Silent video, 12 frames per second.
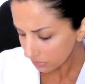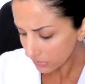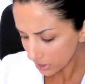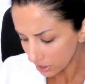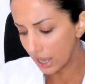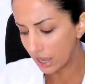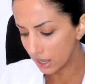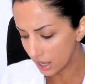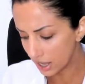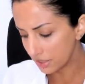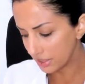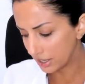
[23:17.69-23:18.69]
yeah,
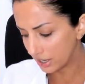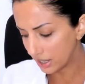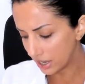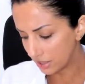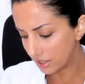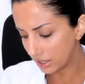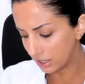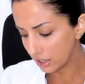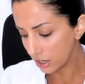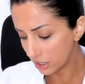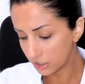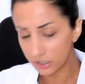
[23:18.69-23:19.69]

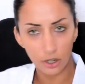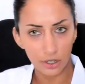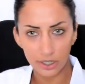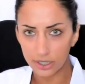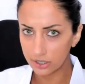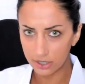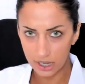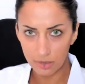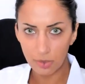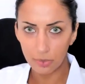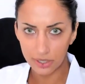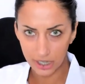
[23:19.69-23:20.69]
anything urgent, honestly, just
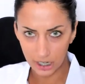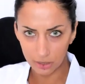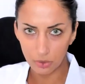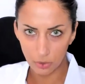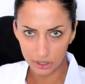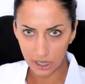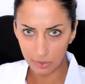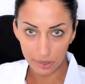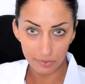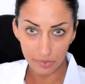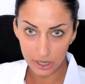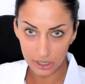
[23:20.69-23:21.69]
email me, text me, WhatsApp me,
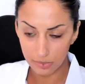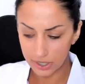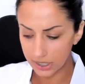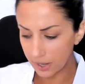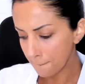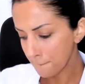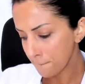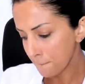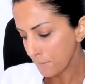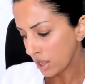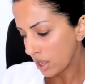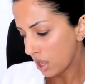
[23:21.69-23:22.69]
easy peasy.
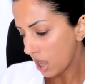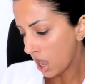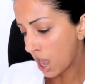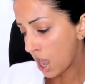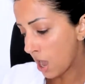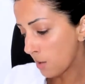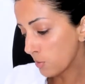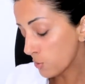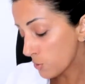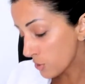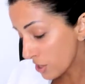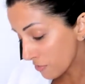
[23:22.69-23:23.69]

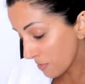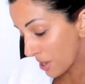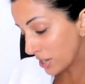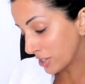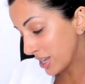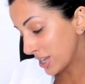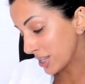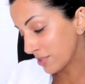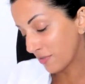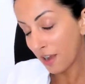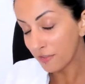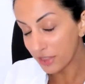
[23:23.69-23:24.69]
All the information links
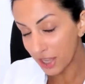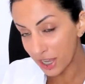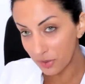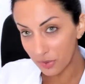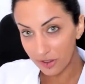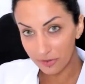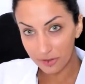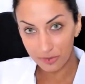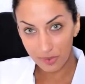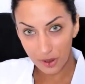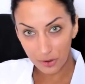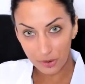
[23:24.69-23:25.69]
for everything that we've
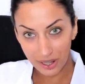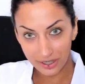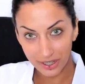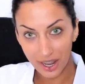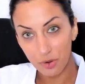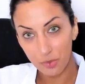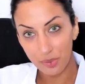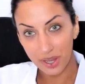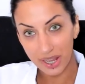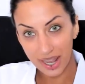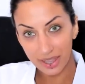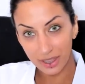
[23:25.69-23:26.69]
spoken about today will
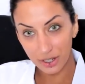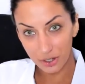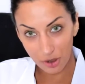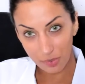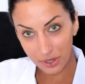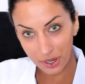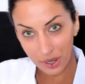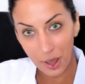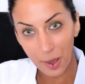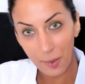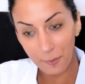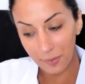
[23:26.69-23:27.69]
be in the description
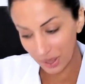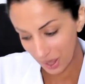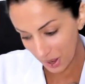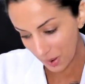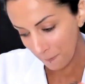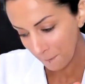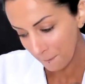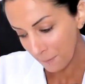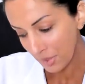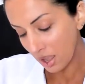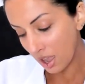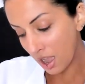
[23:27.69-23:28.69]
below.
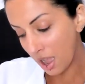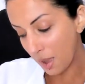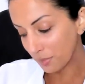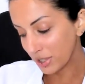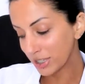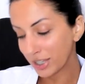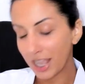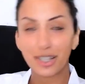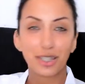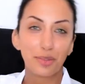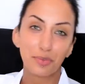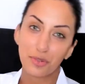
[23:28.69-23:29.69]
Please like
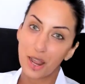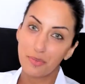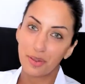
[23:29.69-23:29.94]
and subscribe.